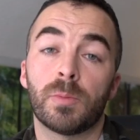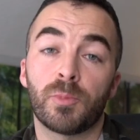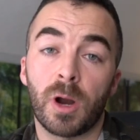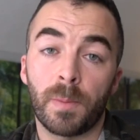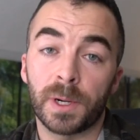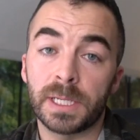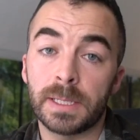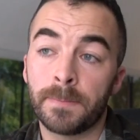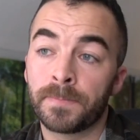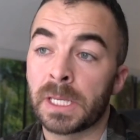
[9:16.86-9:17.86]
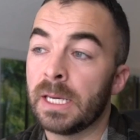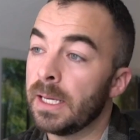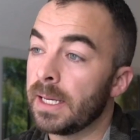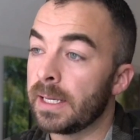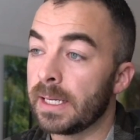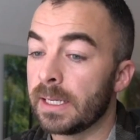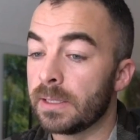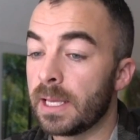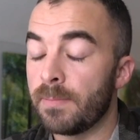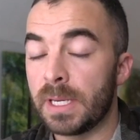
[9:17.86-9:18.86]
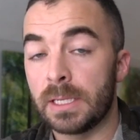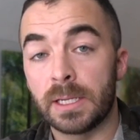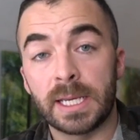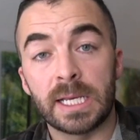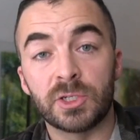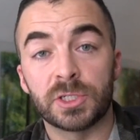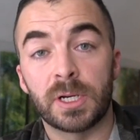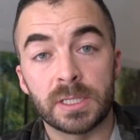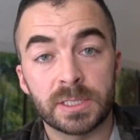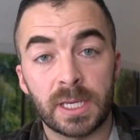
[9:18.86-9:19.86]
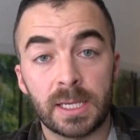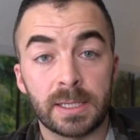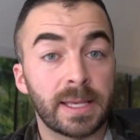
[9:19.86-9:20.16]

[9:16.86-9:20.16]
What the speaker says: a property, and they meet an agent on site,